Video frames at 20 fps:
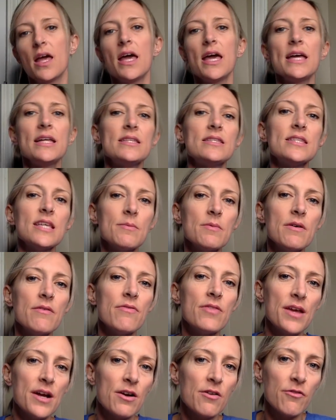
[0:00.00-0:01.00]
and some of
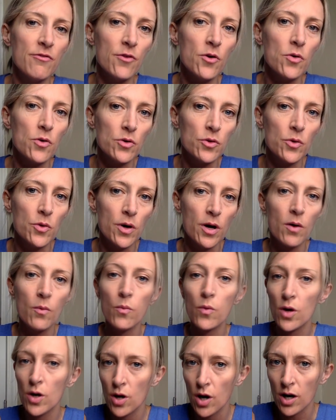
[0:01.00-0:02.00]
their folklore
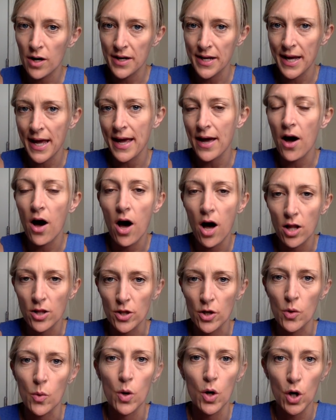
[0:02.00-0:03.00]
regarding a
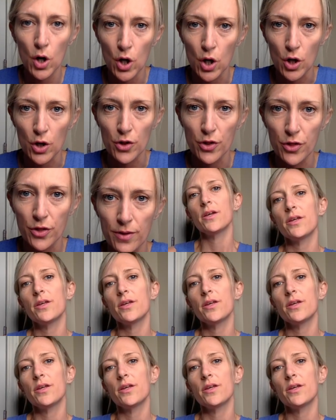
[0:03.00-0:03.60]
hollow earth.